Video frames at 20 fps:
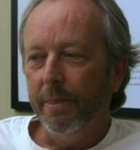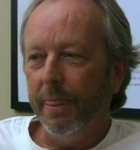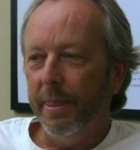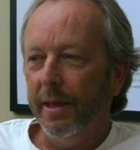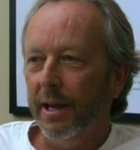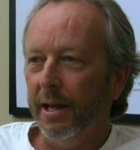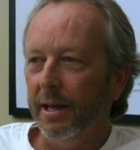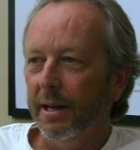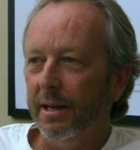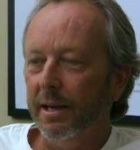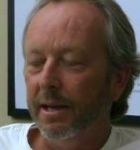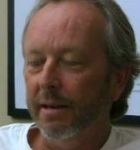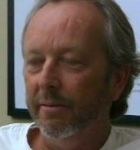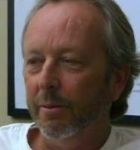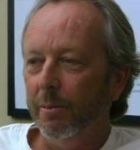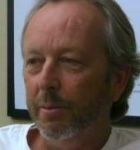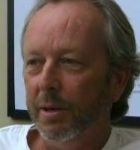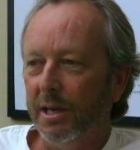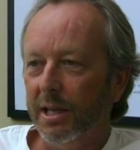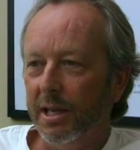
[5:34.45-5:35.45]
that
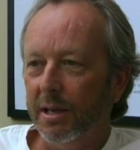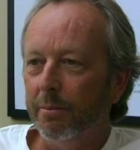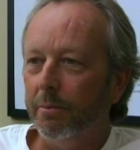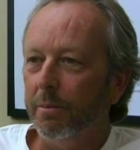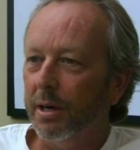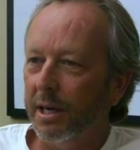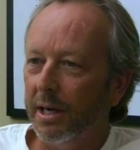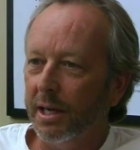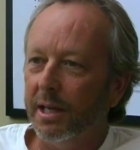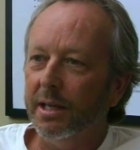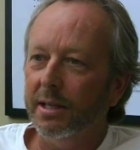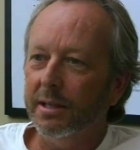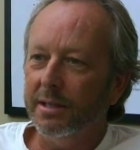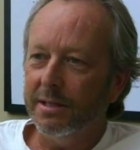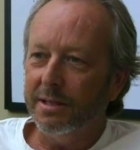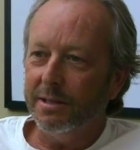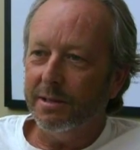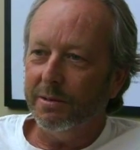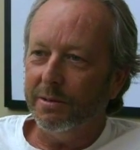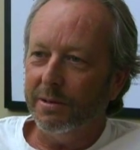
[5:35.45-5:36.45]
everybody can buy
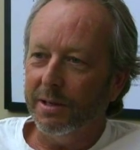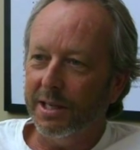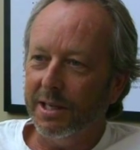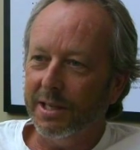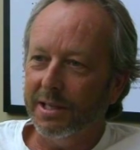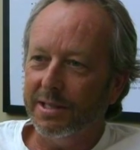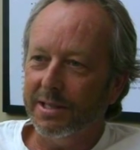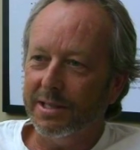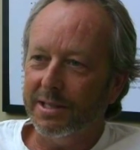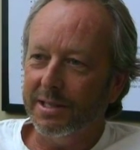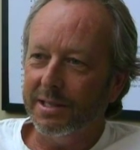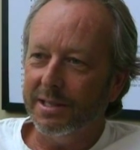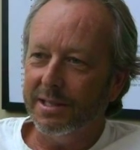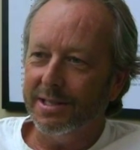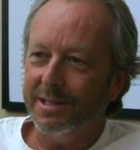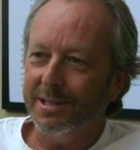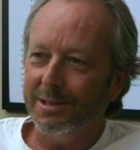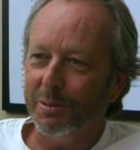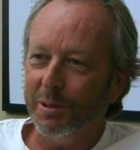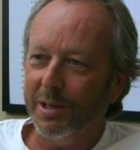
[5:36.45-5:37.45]
into, and it's
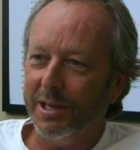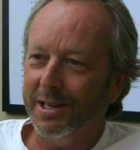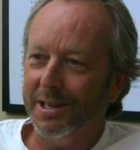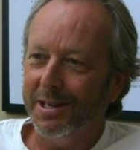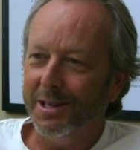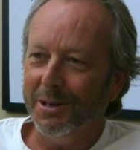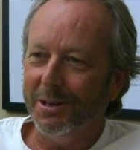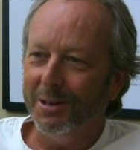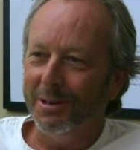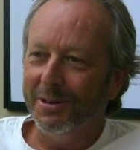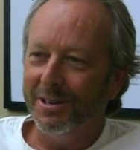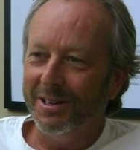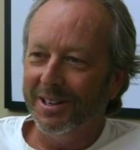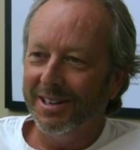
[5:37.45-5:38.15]
the way to go.